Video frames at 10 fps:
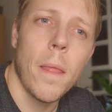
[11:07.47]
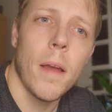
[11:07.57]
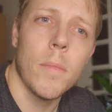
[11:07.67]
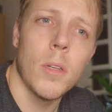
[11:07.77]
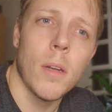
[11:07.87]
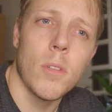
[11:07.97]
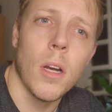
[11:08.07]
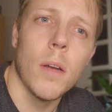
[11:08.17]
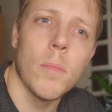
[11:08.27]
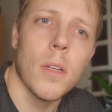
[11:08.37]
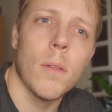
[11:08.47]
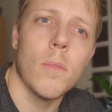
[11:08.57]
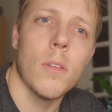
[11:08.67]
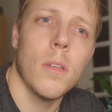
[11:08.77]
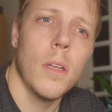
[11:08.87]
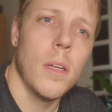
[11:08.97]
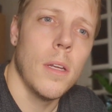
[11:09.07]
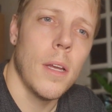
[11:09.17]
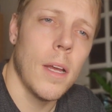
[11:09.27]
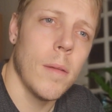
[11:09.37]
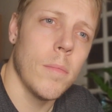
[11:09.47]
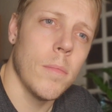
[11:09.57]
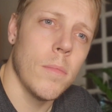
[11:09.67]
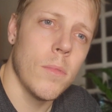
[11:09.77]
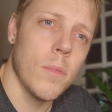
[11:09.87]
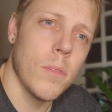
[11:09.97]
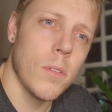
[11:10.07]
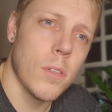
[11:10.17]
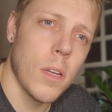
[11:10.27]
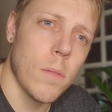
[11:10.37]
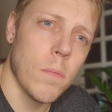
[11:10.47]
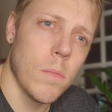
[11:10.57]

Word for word: um, you know, time zones. Um, so,